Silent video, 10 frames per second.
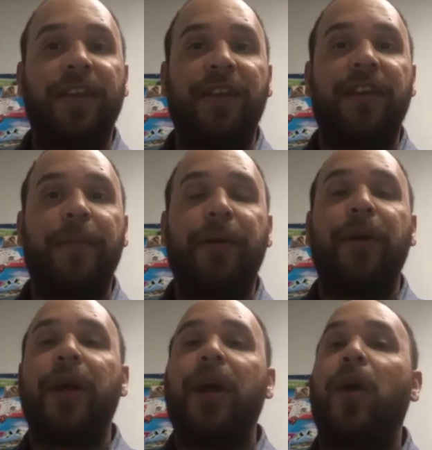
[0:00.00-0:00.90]
the end of the
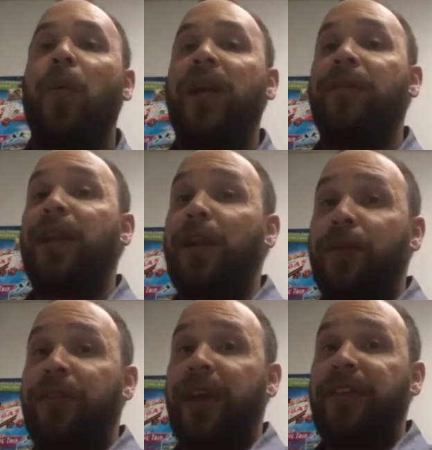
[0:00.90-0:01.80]
demo whenever the
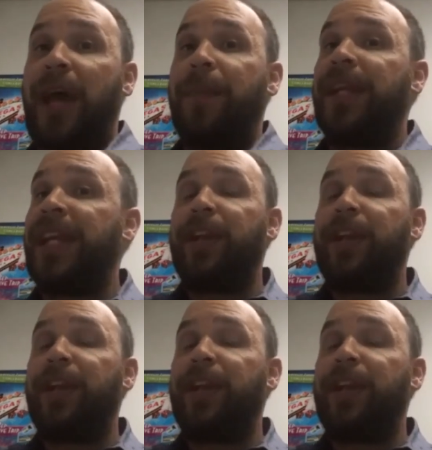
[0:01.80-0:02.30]
close does happen.